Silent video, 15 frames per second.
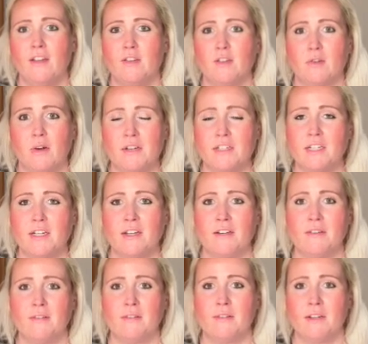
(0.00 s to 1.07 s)
So I
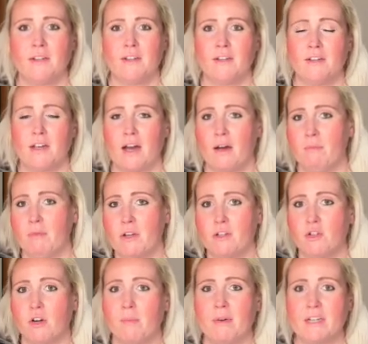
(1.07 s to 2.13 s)
did
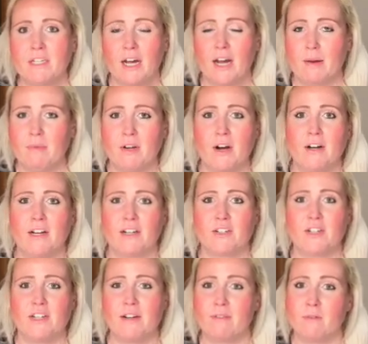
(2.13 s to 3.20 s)
enjoy my time there. I'd
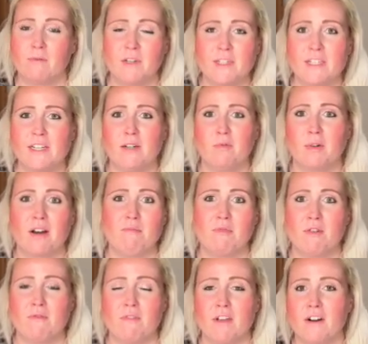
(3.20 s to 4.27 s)
actually never visited when I
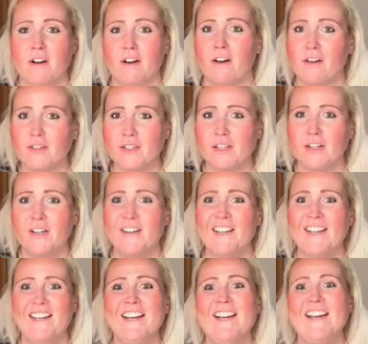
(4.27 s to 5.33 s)
moved there also.
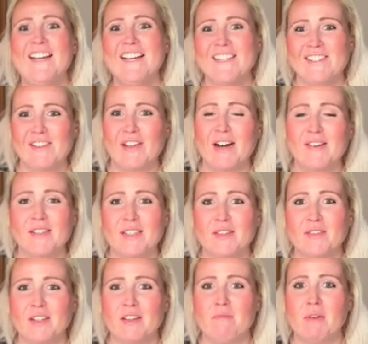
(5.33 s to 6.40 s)
So that was a
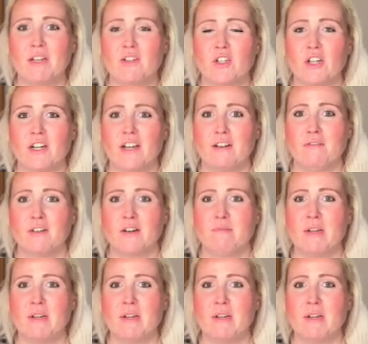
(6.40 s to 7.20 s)
really big journey for